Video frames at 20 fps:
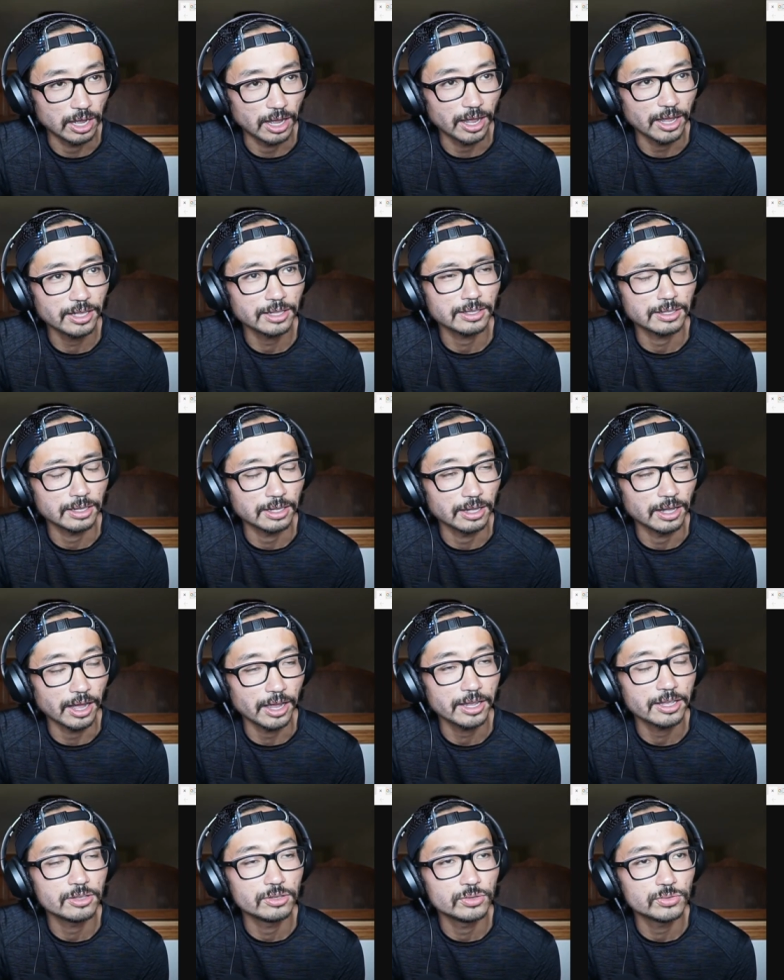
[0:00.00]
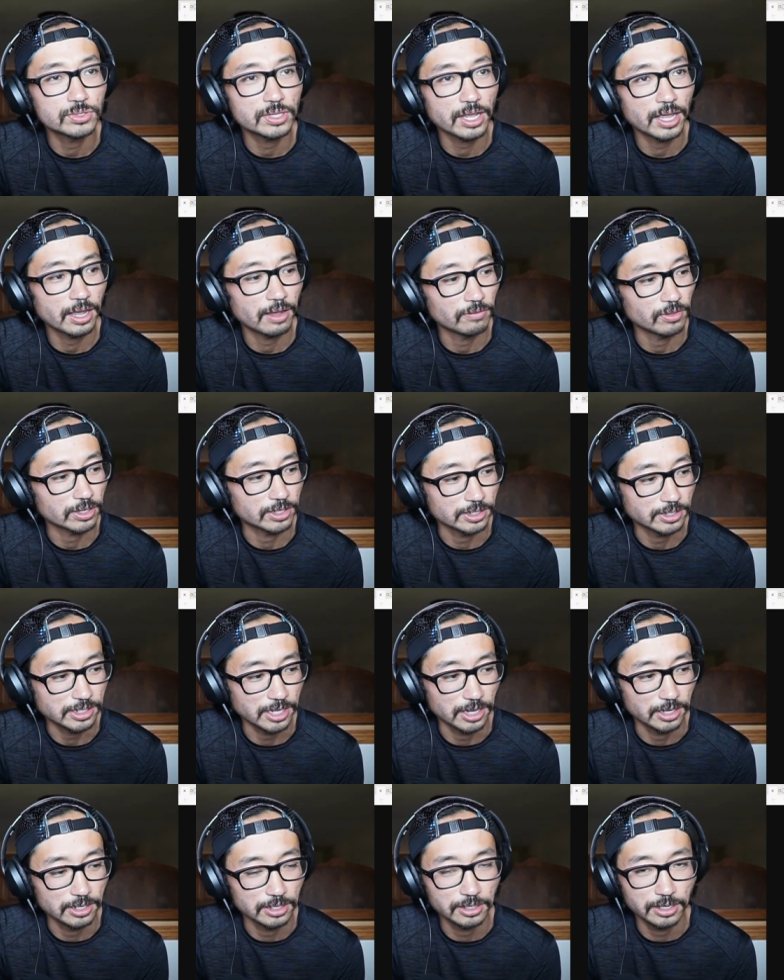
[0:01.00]
I used to have like a
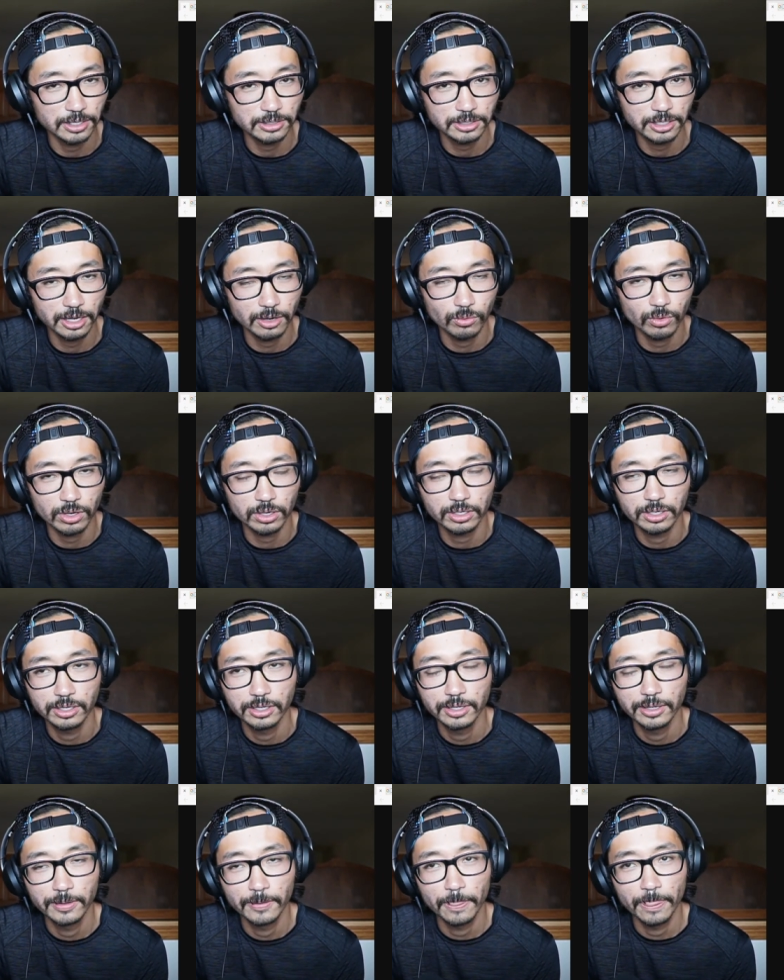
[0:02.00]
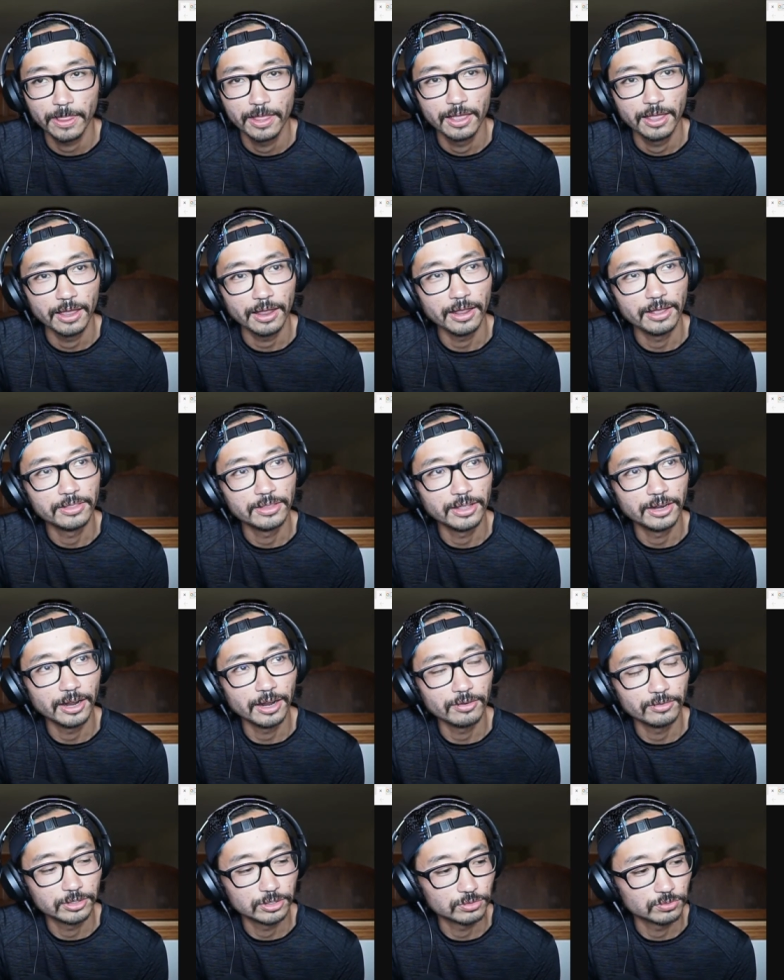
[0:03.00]
standing desk at work, and then
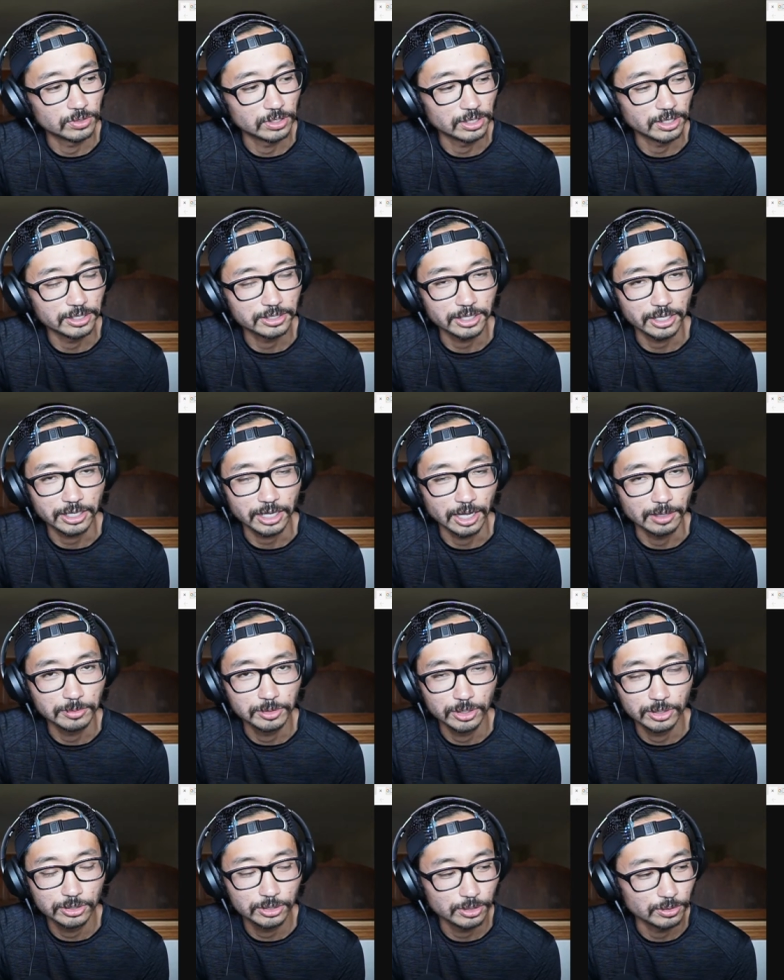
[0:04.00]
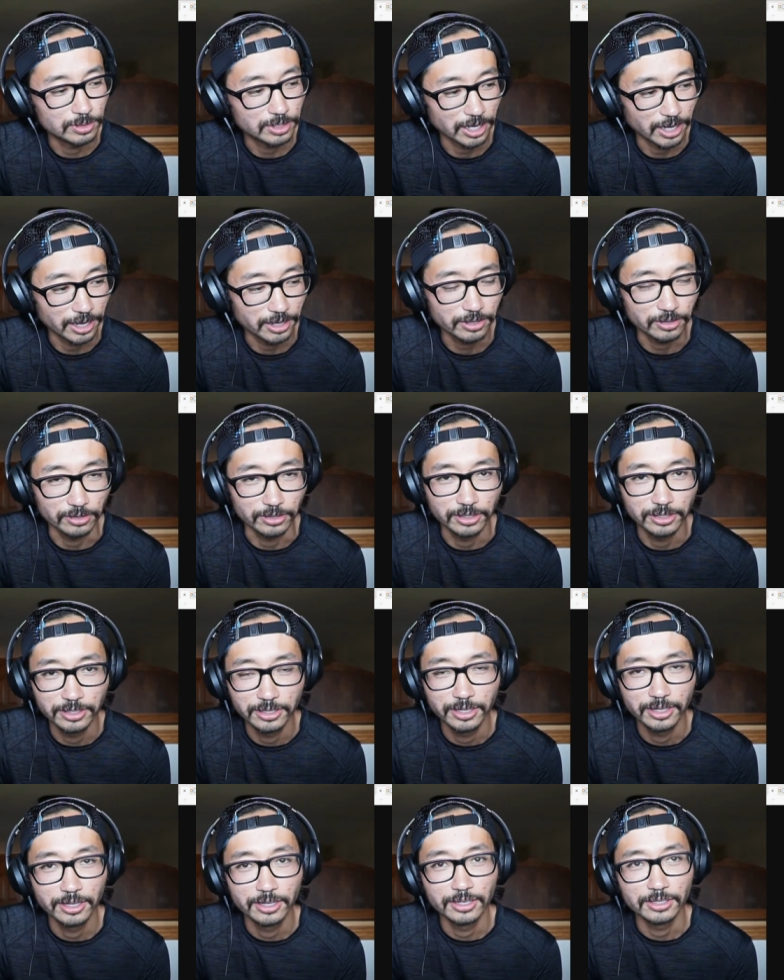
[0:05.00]
I just realized like I'm just too tired.
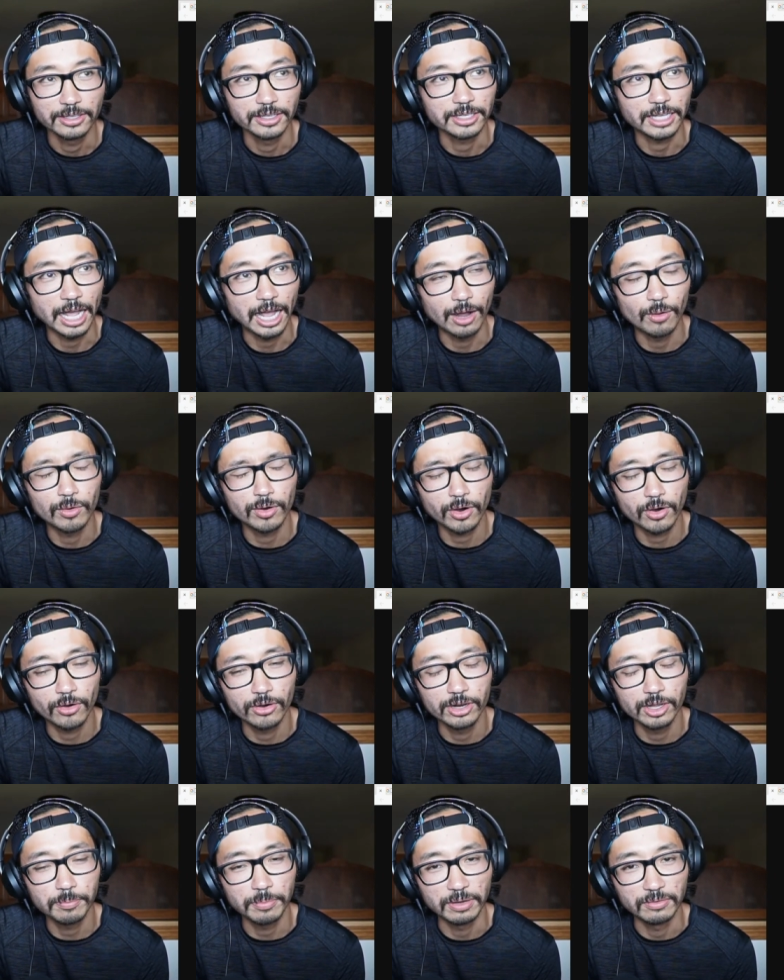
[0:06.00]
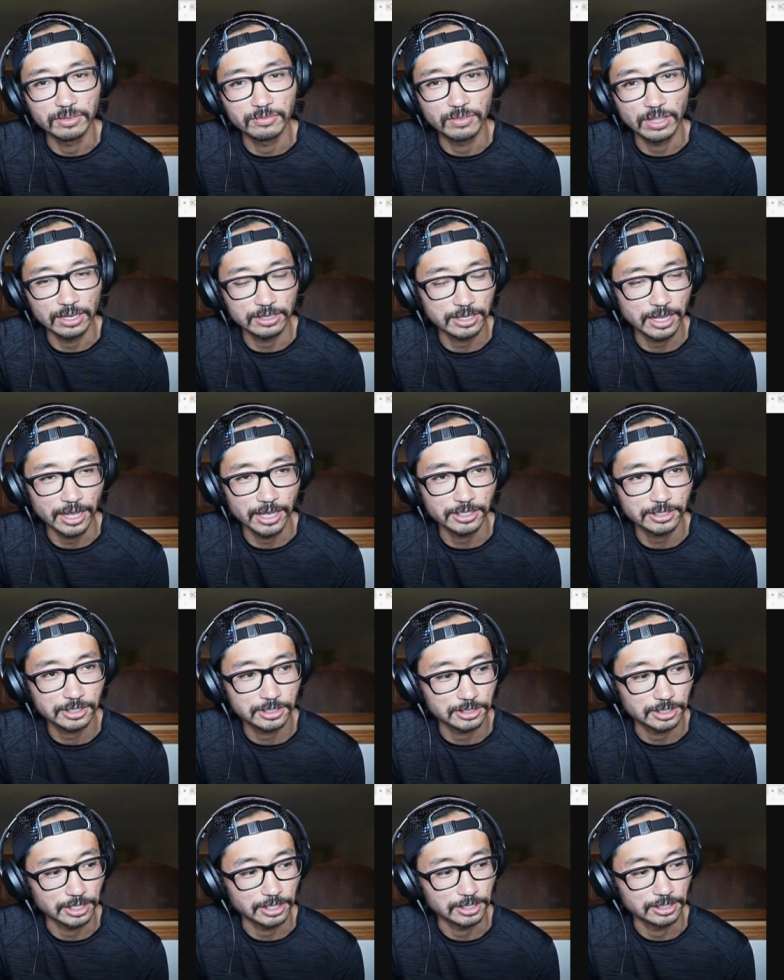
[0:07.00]
Like I would hurry up and get
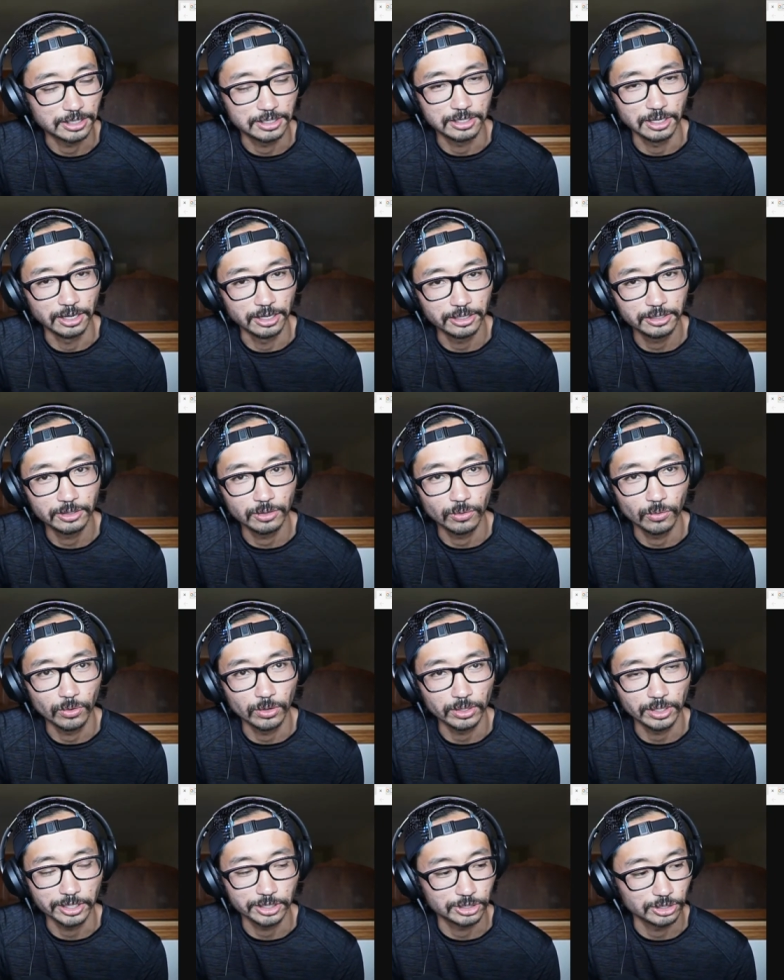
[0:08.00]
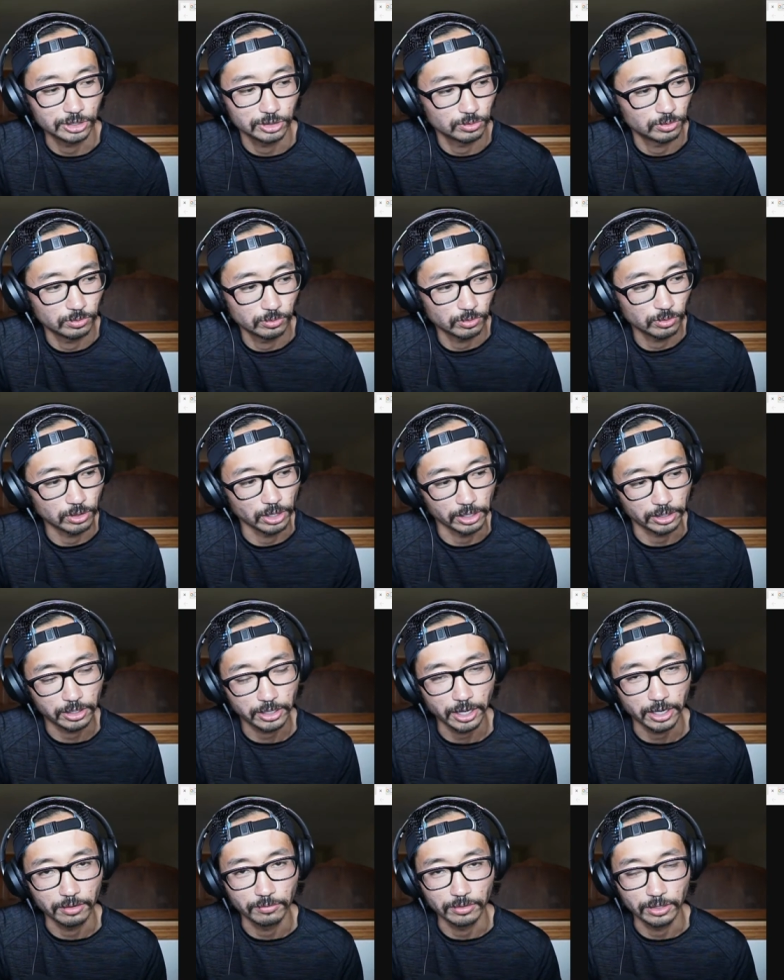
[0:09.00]
tasks like done, or like just like
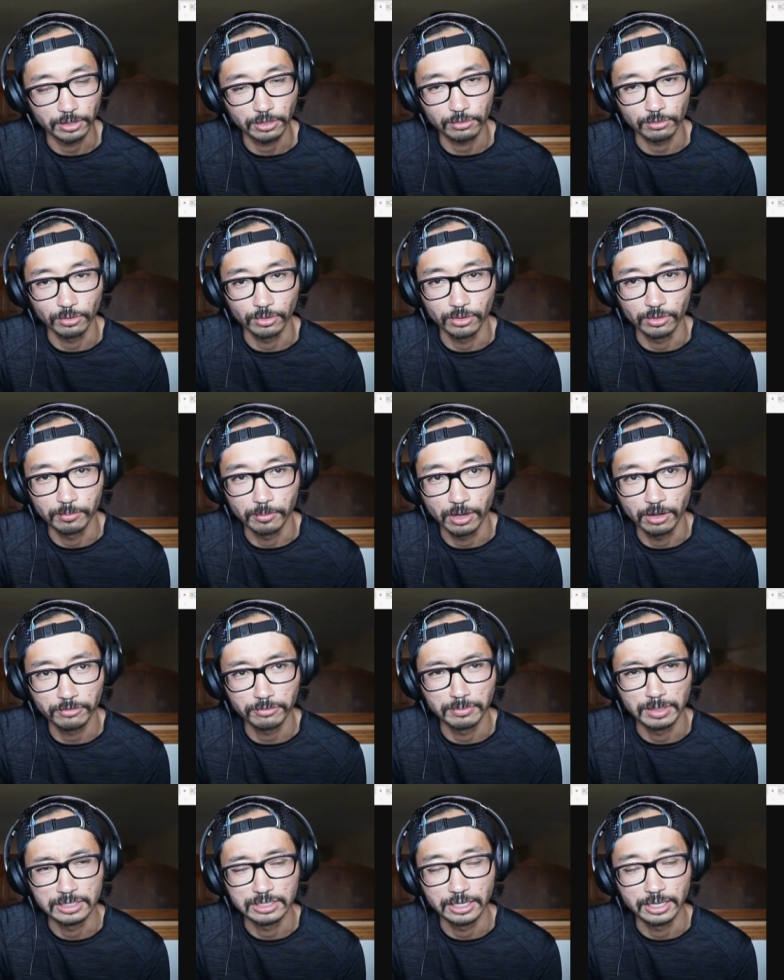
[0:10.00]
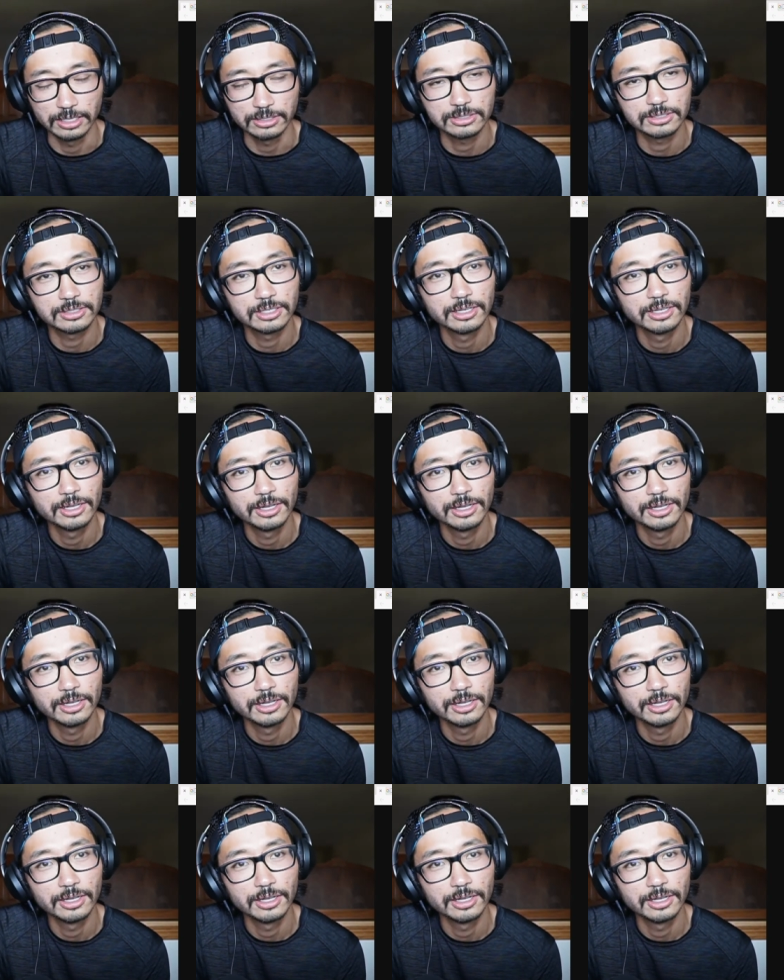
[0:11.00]
kind of like throw them off my desk,